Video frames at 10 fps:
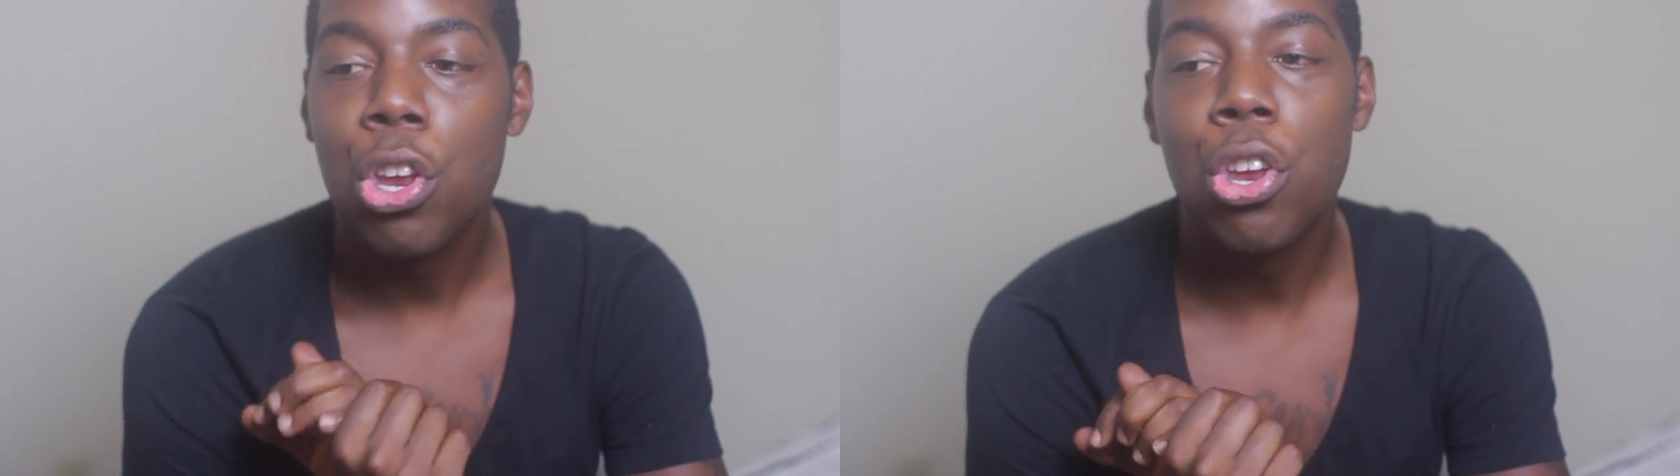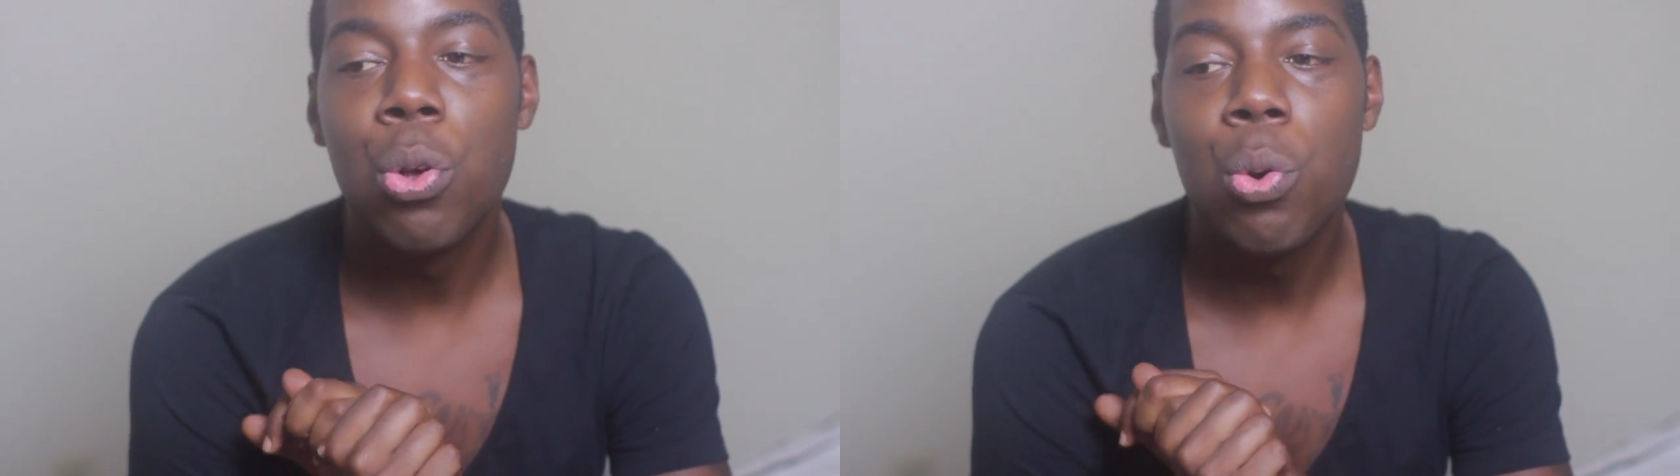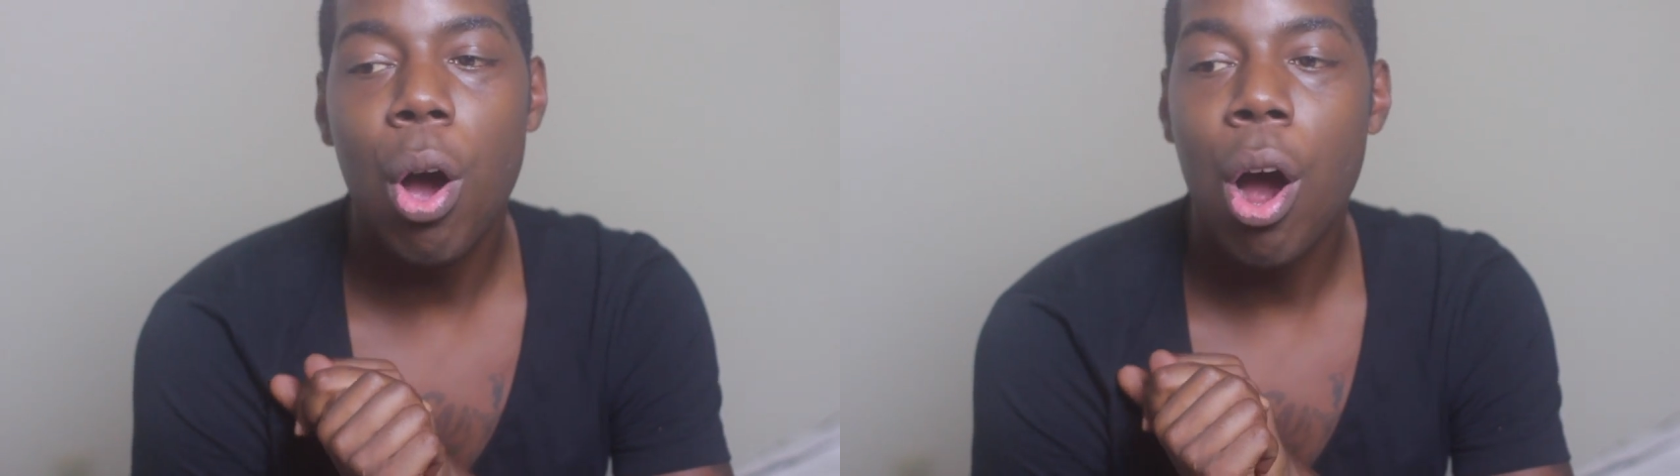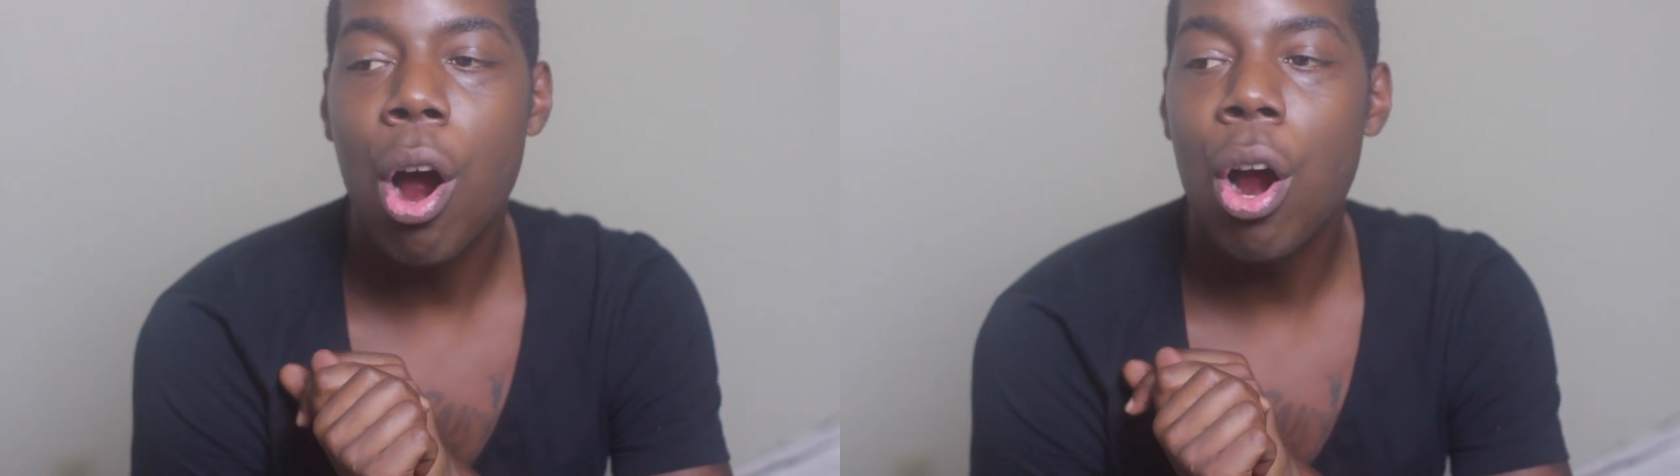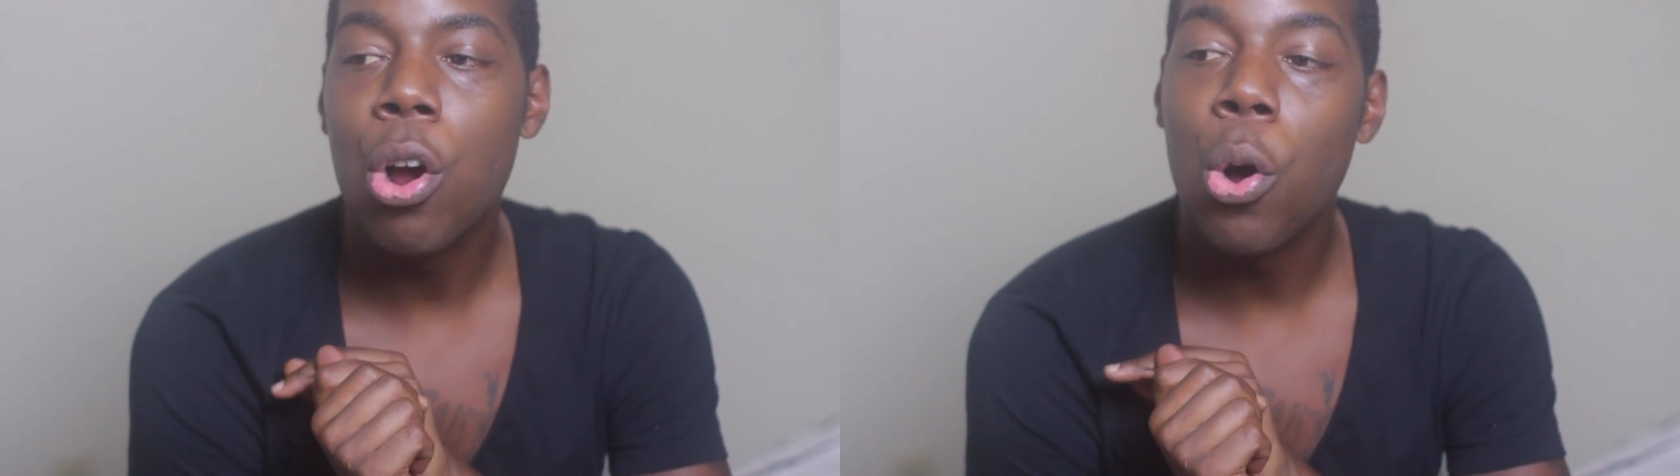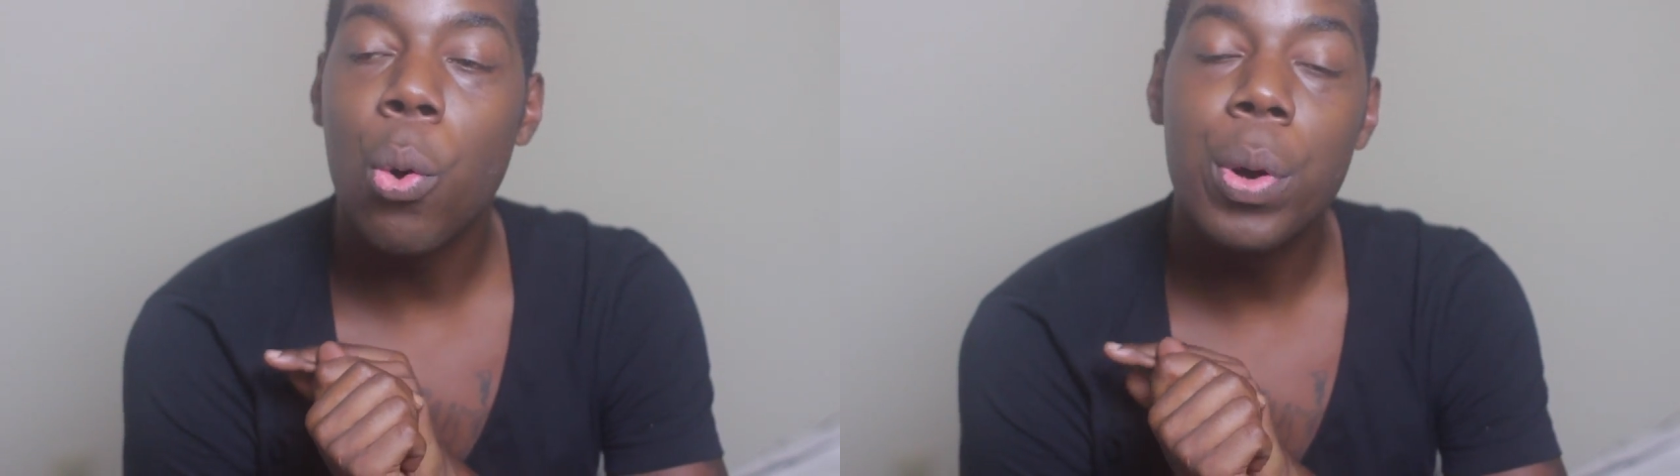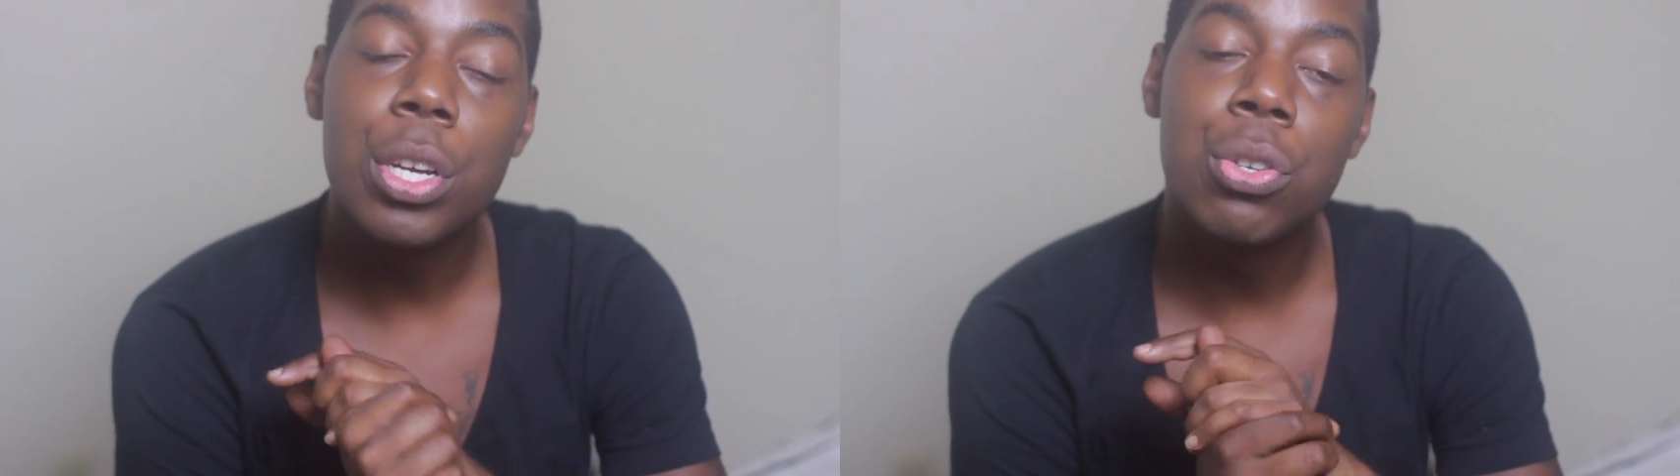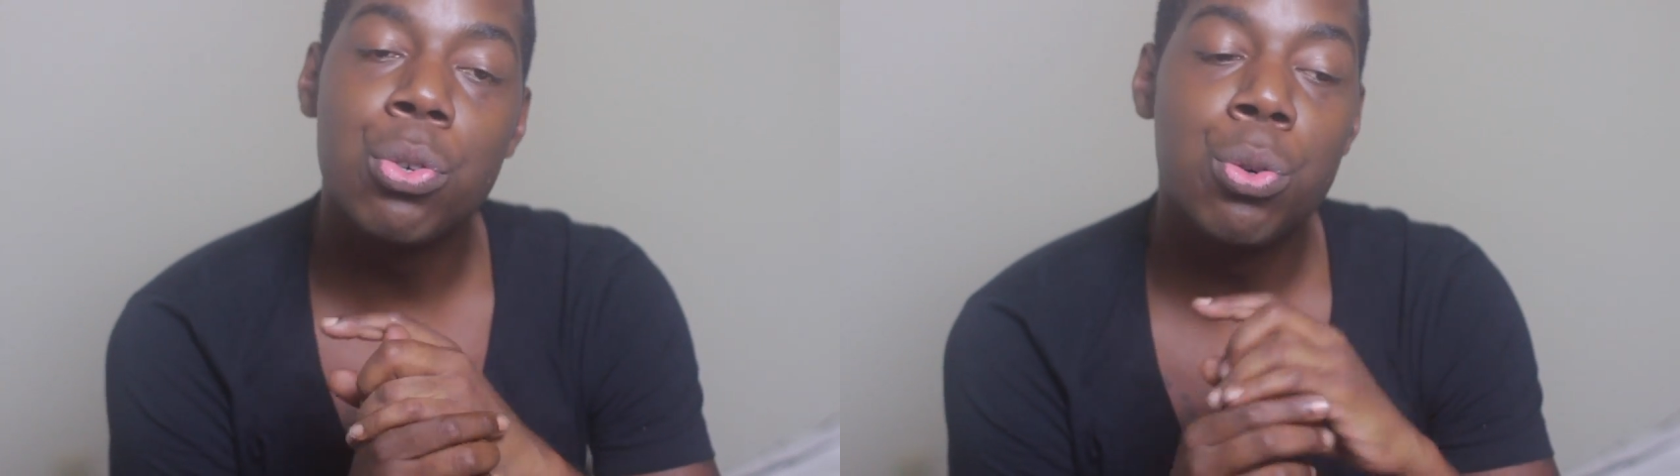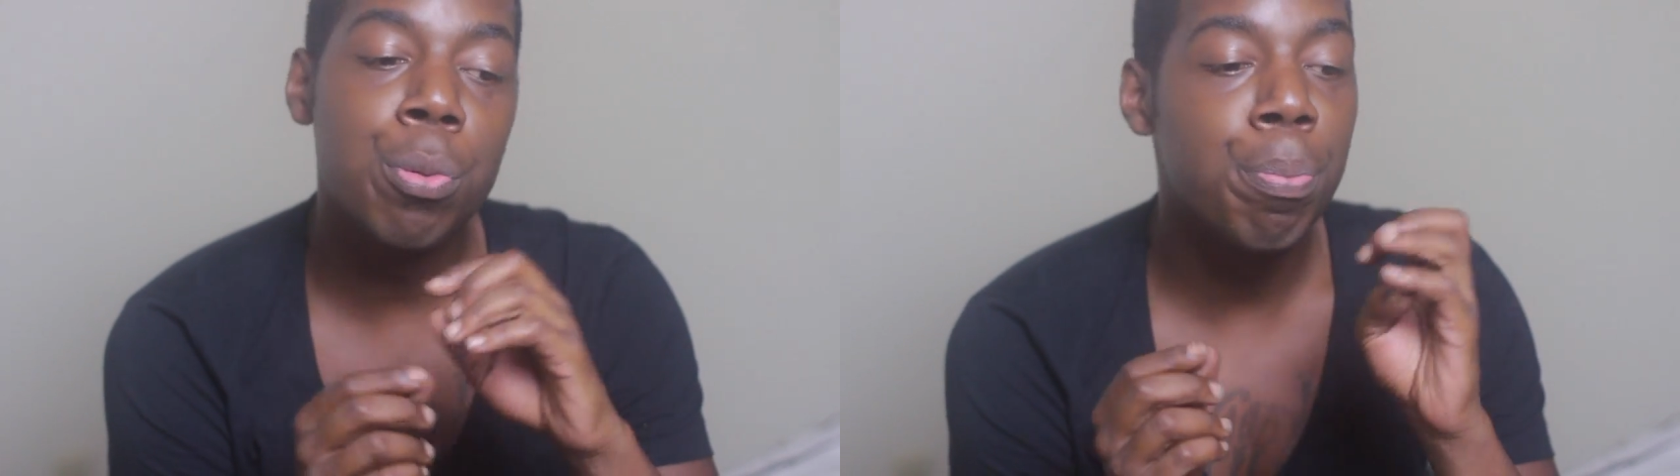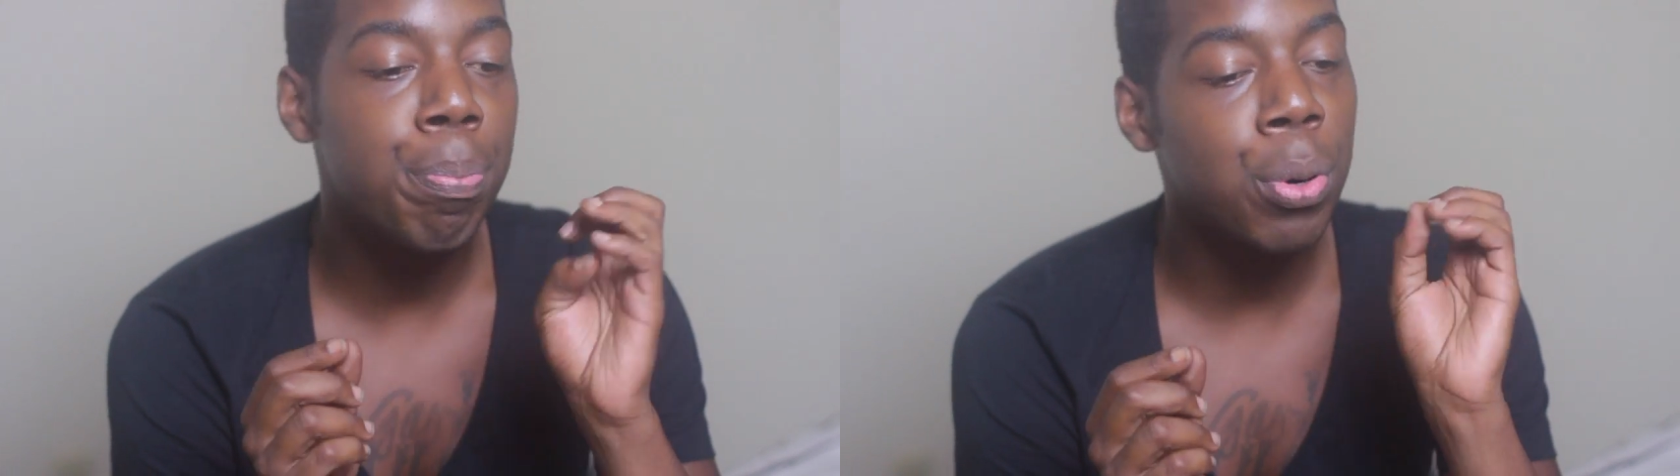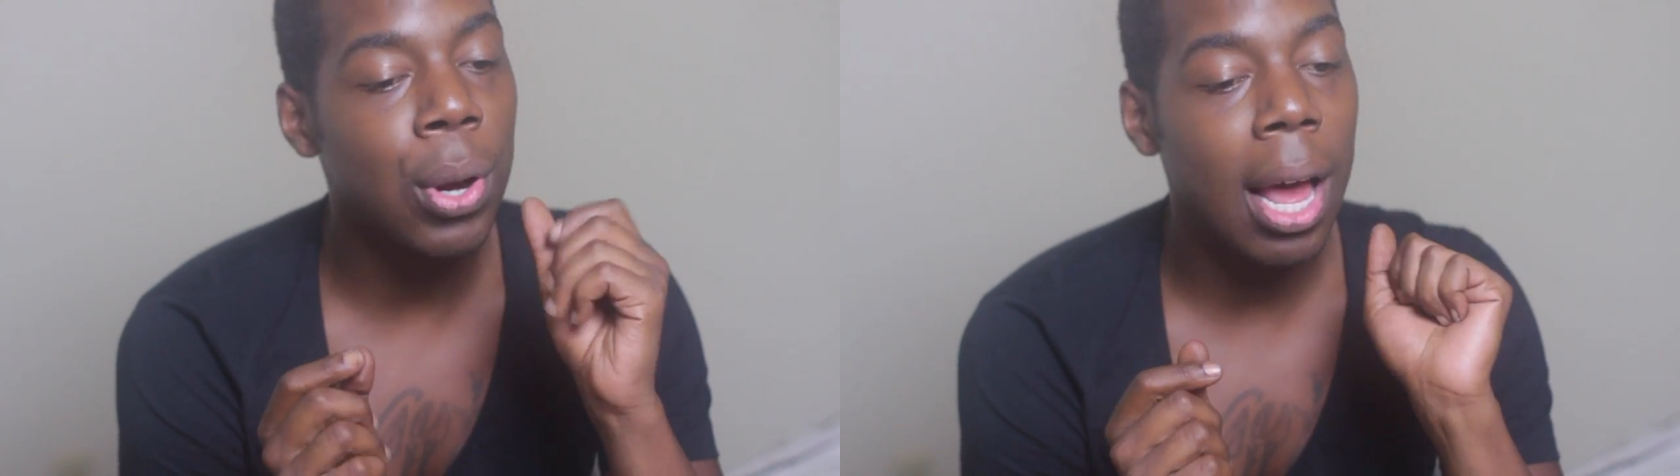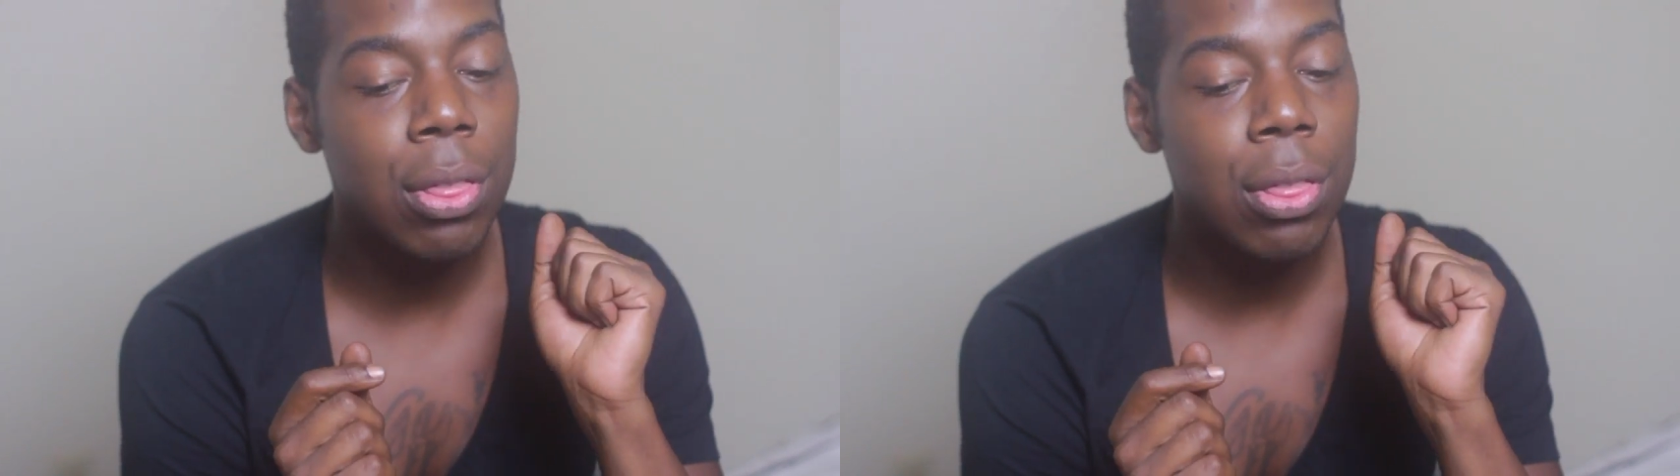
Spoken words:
you are going to pull out